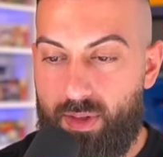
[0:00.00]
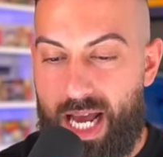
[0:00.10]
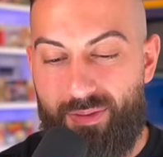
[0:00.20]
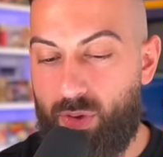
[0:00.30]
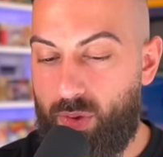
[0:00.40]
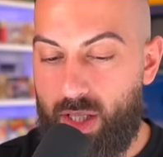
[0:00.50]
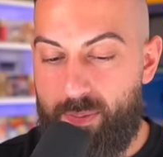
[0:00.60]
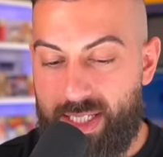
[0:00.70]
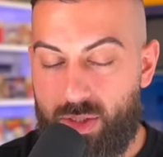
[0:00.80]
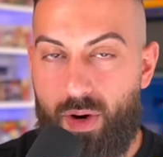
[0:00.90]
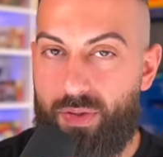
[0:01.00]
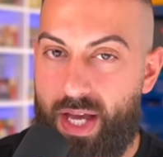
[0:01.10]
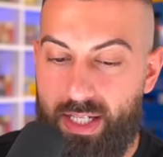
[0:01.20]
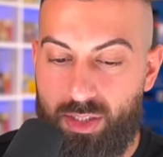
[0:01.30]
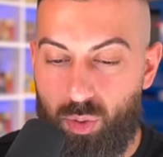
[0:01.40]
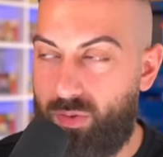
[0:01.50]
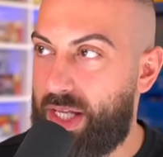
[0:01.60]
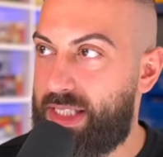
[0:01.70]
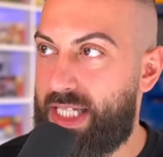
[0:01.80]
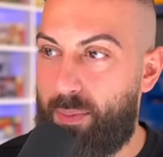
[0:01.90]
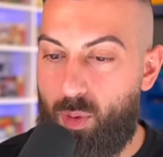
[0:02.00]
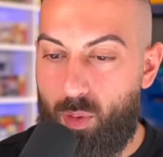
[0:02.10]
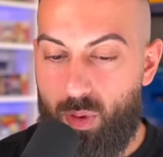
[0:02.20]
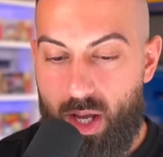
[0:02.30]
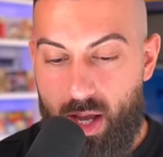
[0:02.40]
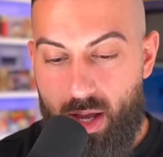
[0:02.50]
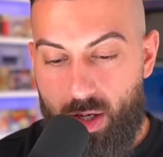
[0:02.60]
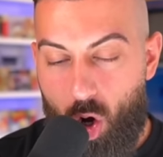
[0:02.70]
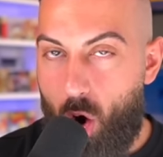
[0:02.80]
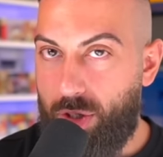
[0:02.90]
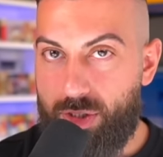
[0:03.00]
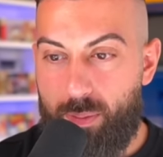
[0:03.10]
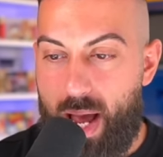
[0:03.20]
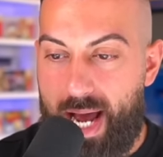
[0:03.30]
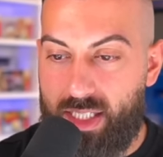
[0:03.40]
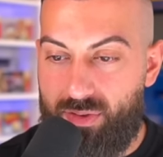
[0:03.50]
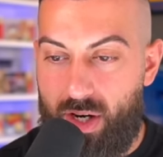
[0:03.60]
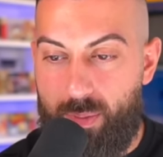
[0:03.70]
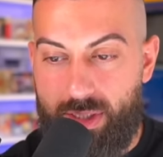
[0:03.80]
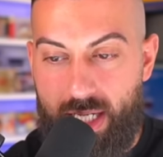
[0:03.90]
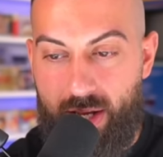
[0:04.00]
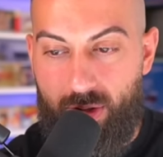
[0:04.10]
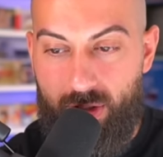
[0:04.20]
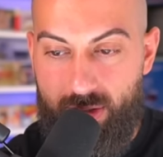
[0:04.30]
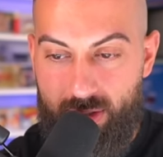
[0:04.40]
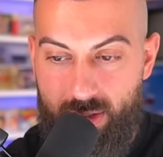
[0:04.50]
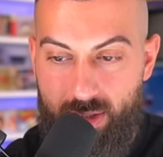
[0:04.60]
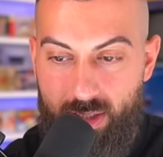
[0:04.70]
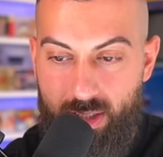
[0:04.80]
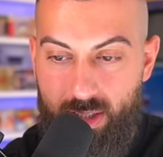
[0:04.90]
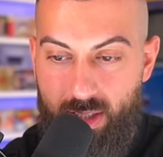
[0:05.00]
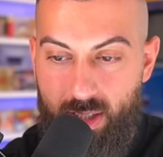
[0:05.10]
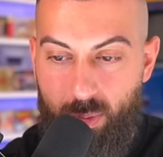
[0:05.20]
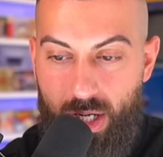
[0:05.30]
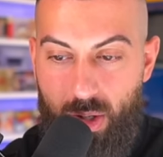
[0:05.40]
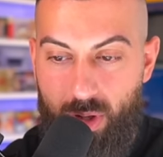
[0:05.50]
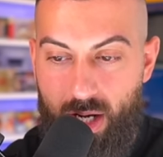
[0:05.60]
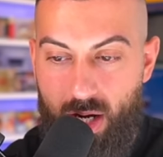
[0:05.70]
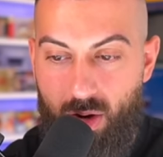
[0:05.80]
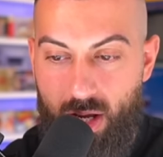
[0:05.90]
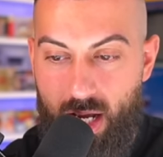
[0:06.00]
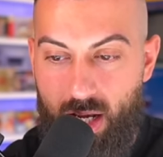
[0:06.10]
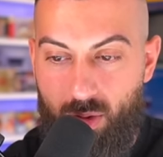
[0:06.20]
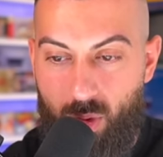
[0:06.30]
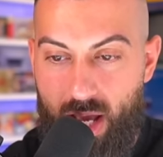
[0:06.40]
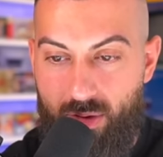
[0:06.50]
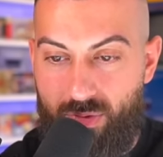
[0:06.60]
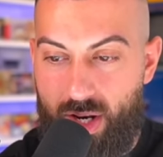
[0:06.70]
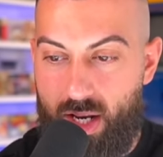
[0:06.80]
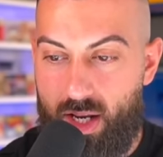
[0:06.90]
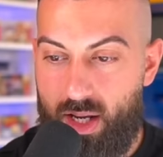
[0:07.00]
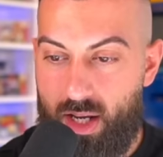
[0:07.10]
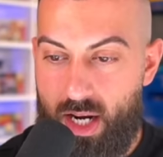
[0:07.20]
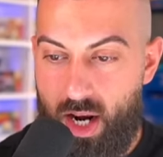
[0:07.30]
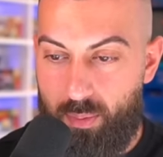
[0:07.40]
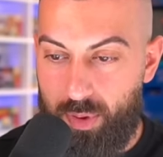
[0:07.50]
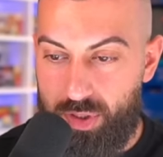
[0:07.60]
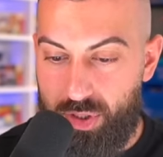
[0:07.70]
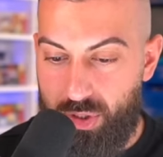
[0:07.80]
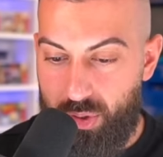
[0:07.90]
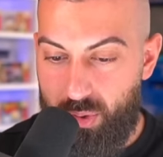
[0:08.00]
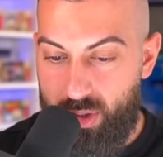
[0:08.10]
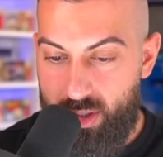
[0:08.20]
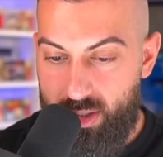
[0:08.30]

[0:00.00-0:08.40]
I haven't really messed around with any sort of like sample cards or packs very much at all. But here we go. Okay, we have number two.